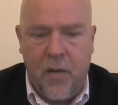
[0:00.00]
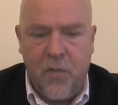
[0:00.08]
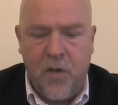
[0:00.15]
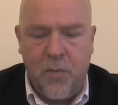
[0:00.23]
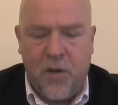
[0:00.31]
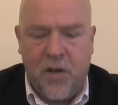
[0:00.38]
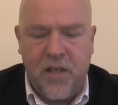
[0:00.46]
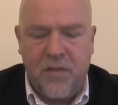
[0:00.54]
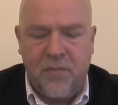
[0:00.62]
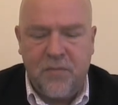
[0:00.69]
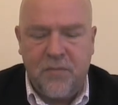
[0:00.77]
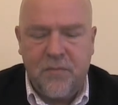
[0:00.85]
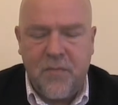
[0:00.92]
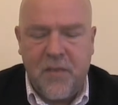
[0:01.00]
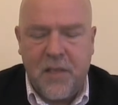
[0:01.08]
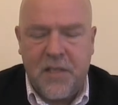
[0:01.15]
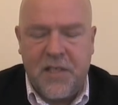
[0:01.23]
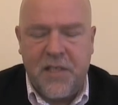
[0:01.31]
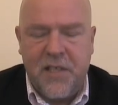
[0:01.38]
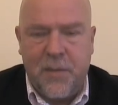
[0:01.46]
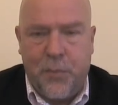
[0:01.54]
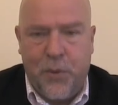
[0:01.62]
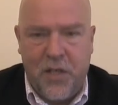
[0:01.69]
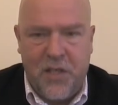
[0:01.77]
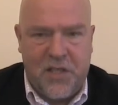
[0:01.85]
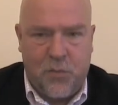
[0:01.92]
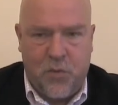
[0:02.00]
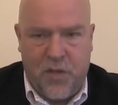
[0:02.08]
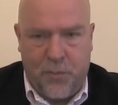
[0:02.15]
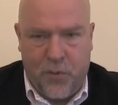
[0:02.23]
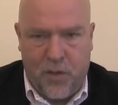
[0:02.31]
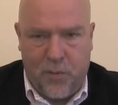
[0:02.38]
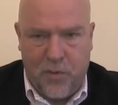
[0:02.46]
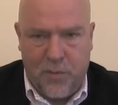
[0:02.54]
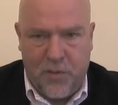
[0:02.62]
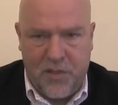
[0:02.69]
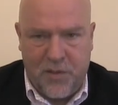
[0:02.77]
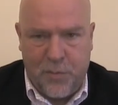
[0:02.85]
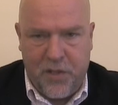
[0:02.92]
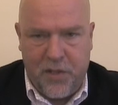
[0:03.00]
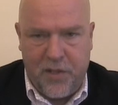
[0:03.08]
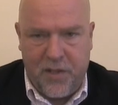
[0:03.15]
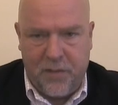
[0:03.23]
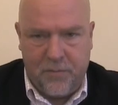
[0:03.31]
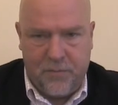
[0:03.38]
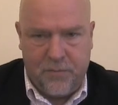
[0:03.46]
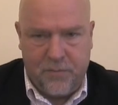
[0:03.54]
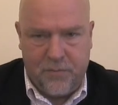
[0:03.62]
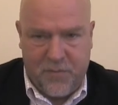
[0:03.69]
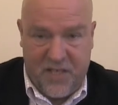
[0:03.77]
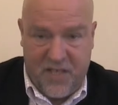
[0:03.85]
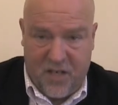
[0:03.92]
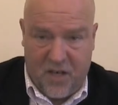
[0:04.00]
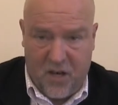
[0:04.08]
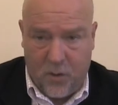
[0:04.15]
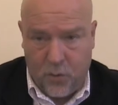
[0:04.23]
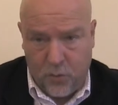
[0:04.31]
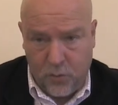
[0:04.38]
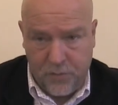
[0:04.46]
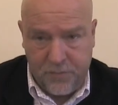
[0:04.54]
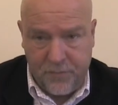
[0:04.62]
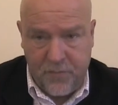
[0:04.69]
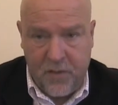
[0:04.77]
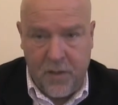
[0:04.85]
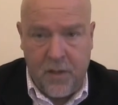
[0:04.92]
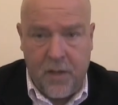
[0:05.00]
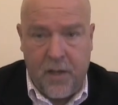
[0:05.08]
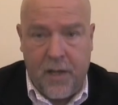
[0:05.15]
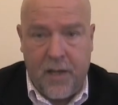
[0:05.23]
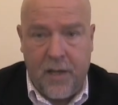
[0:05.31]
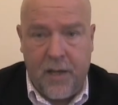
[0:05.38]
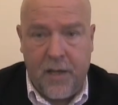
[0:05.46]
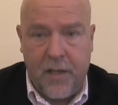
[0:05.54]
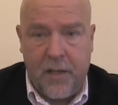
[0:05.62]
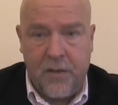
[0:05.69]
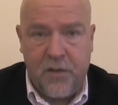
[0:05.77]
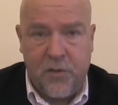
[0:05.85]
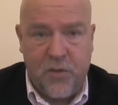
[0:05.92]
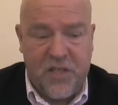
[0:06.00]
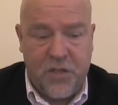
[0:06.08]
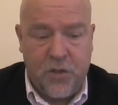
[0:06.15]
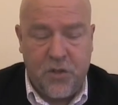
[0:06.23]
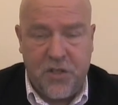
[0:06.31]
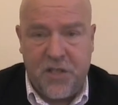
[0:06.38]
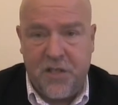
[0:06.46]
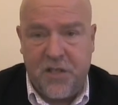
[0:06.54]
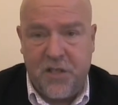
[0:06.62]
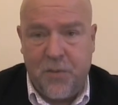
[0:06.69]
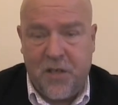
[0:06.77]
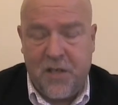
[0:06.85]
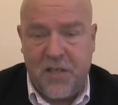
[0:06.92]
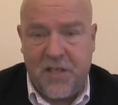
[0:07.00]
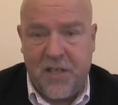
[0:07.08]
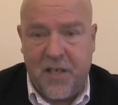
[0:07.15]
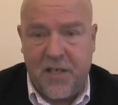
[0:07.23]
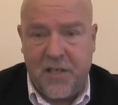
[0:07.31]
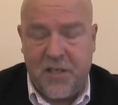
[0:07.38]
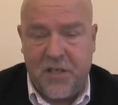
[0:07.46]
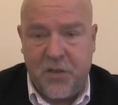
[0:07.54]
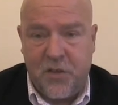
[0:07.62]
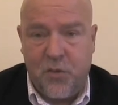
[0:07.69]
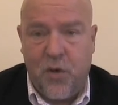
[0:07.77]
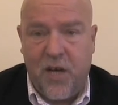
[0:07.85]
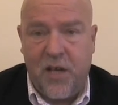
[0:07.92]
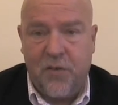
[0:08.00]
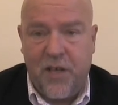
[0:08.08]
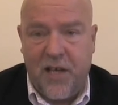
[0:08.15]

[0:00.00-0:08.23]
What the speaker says: you might see the person with the problem as being in a hole, and the resources, you might say, are stood around